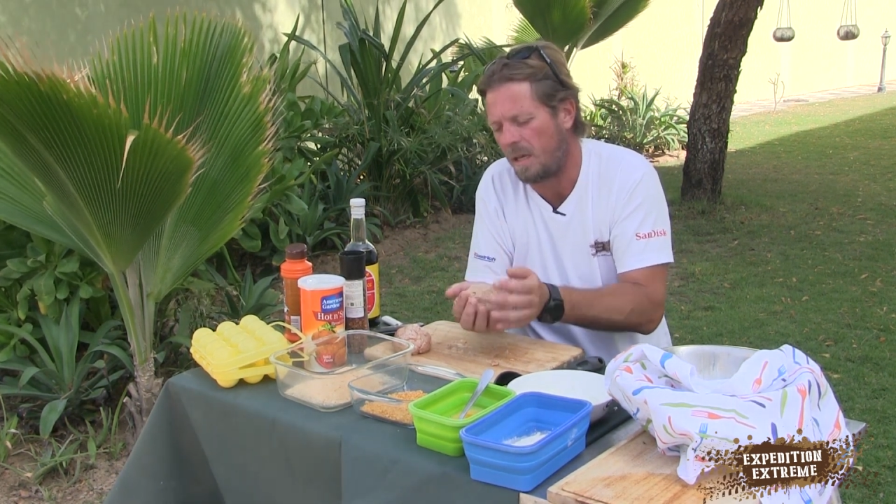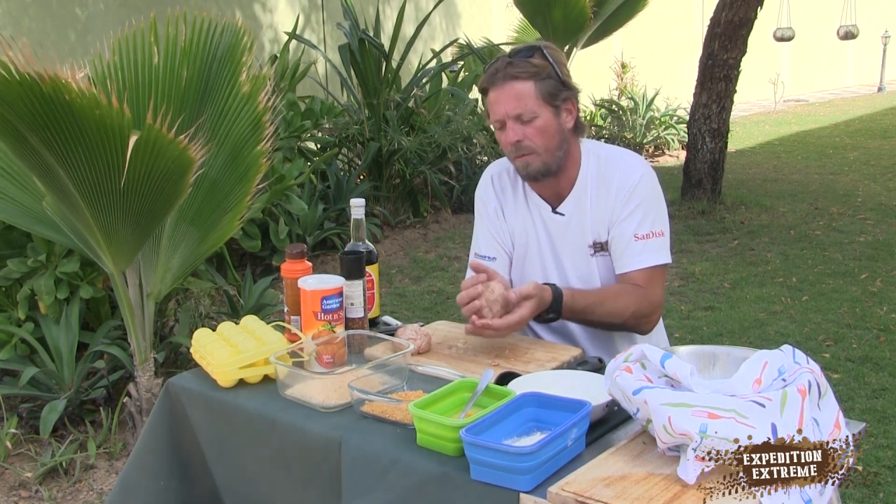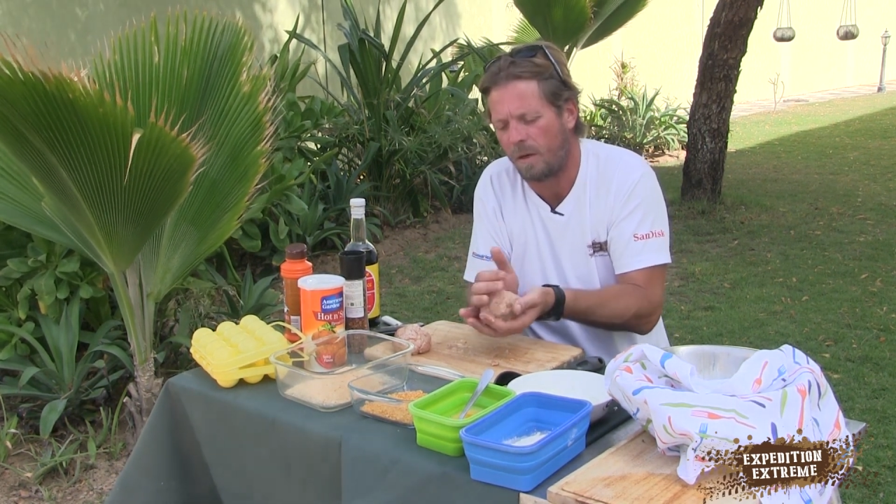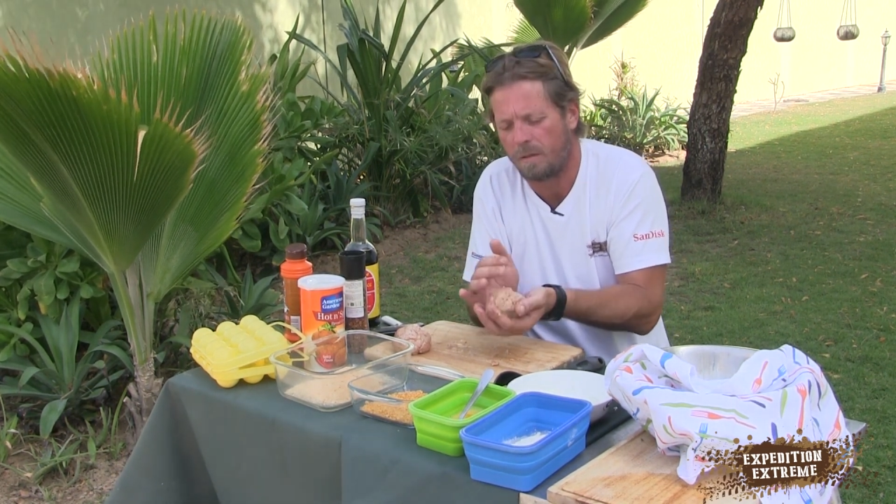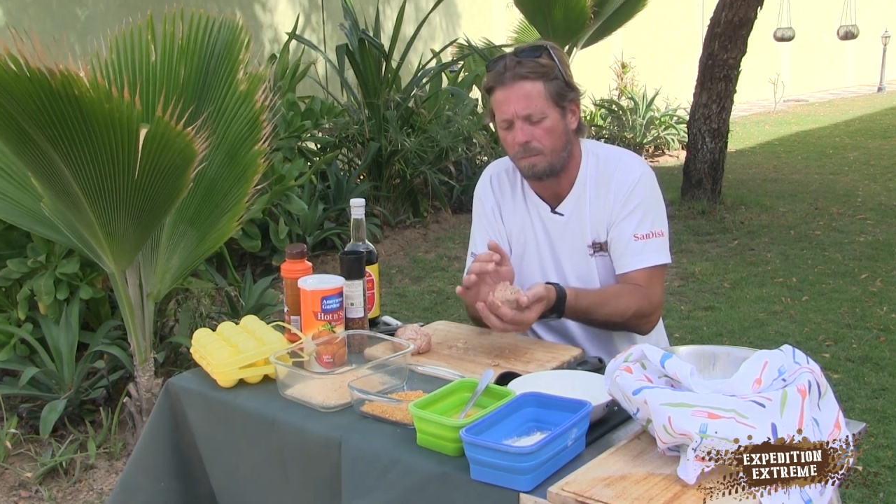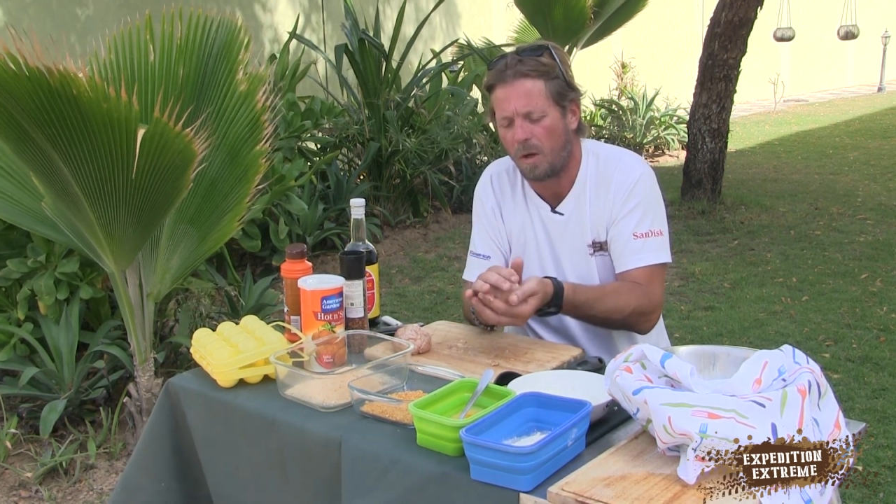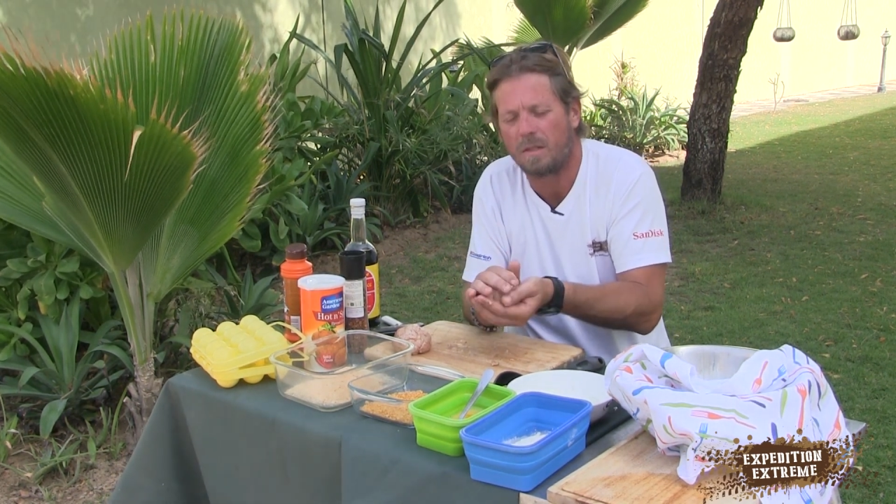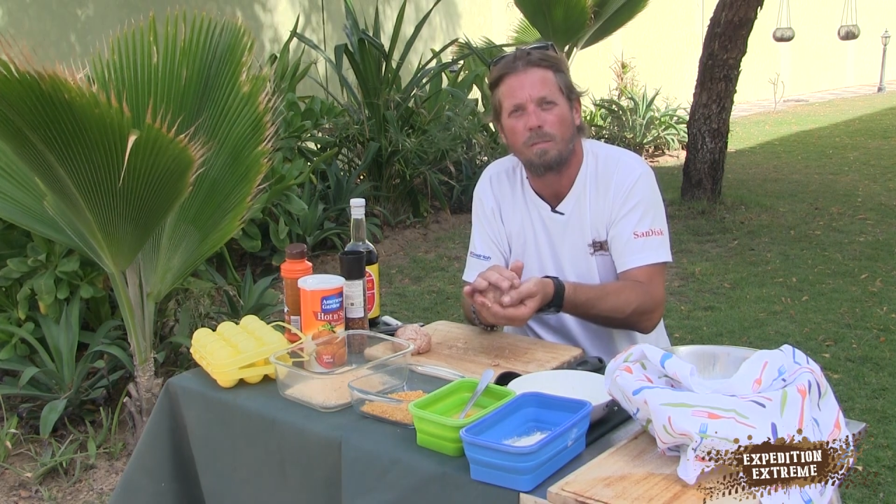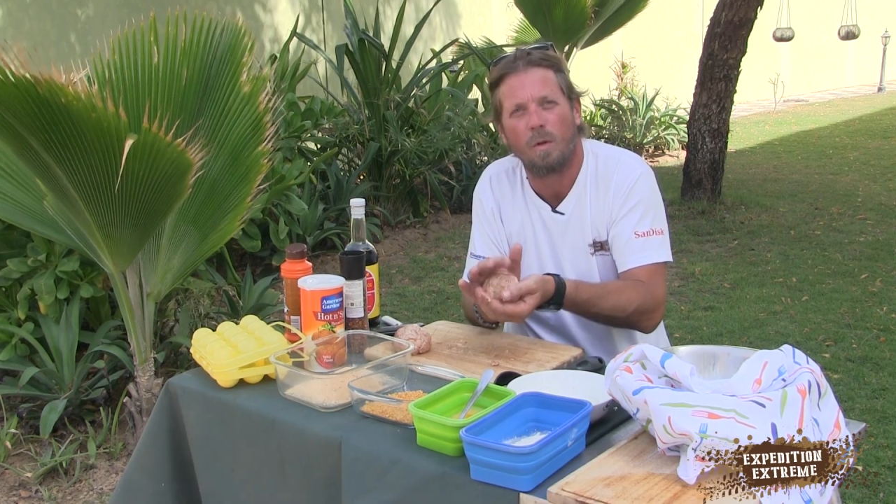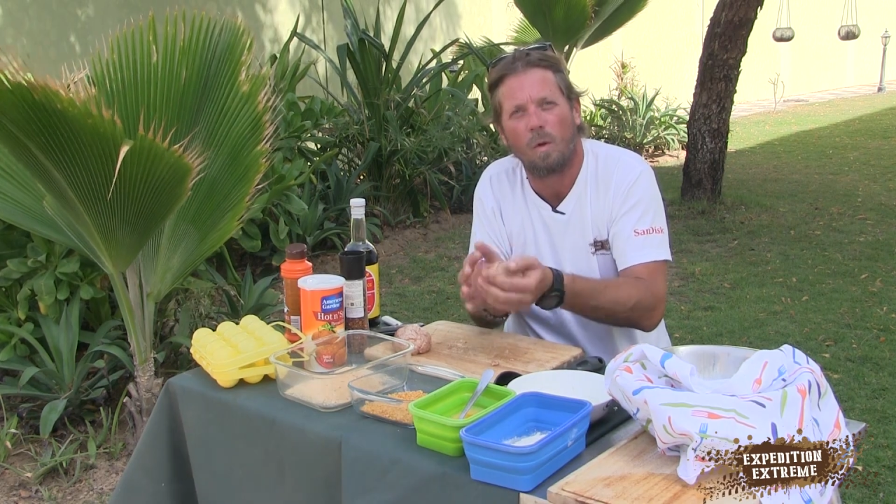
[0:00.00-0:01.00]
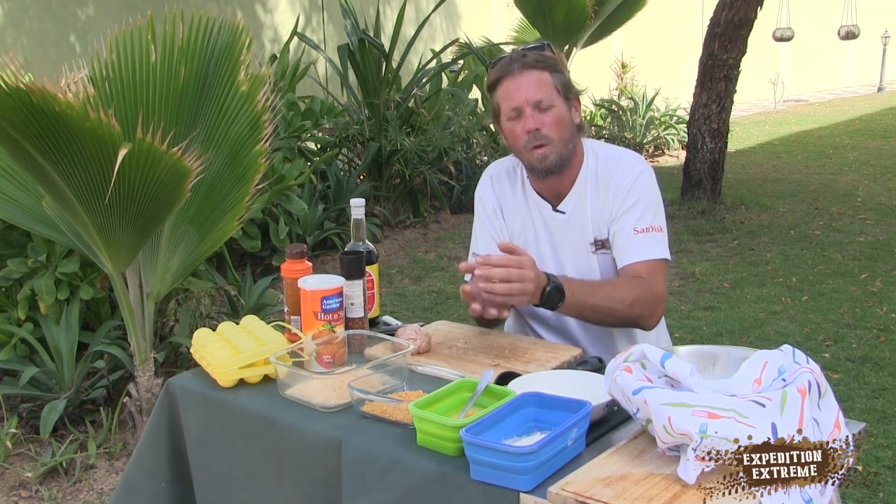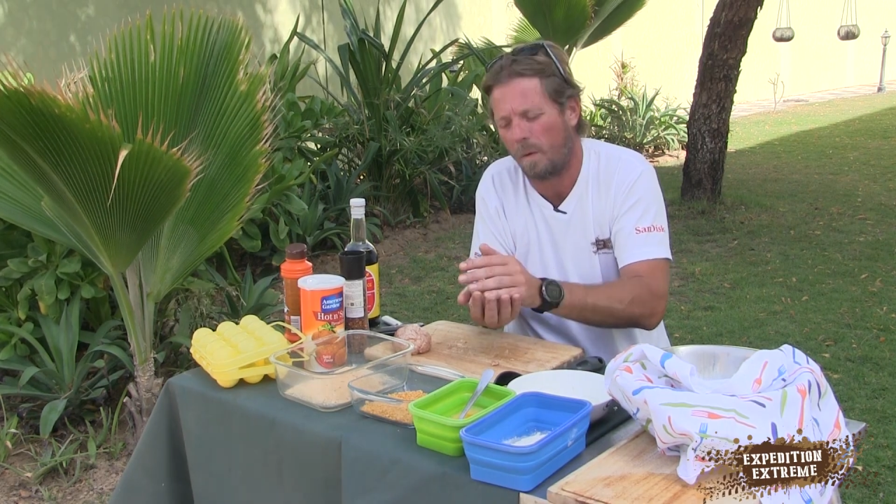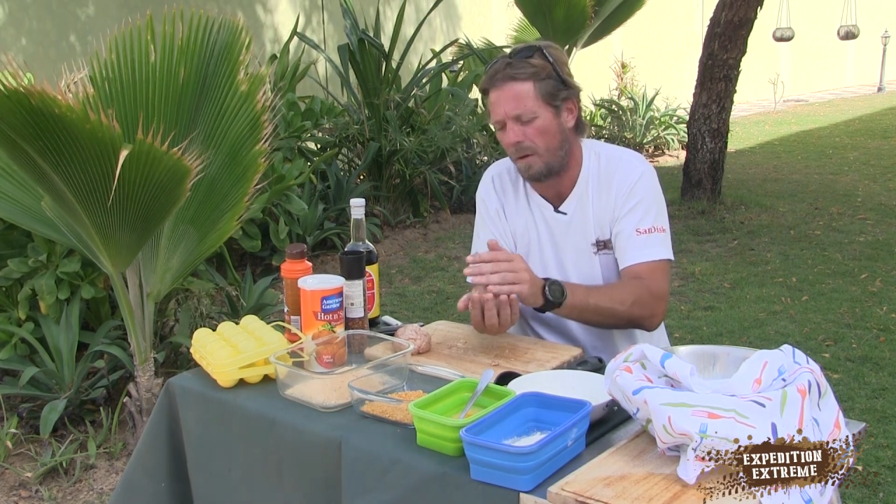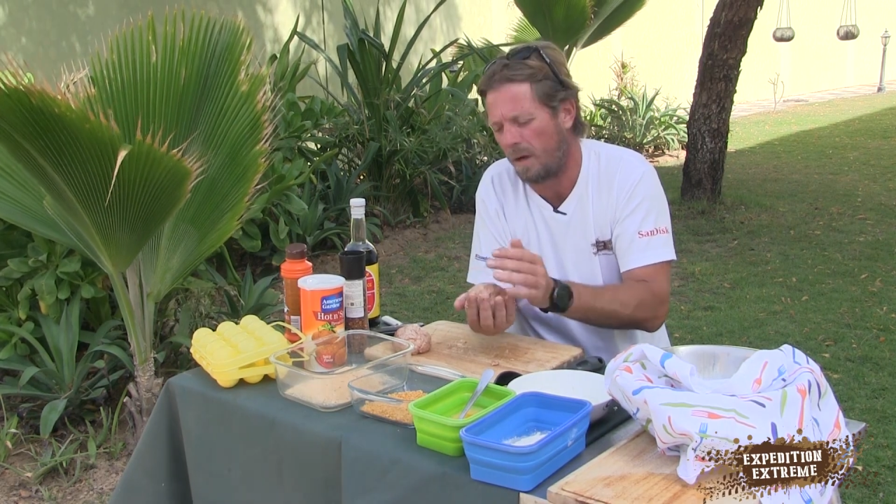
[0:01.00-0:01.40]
even as possible all the way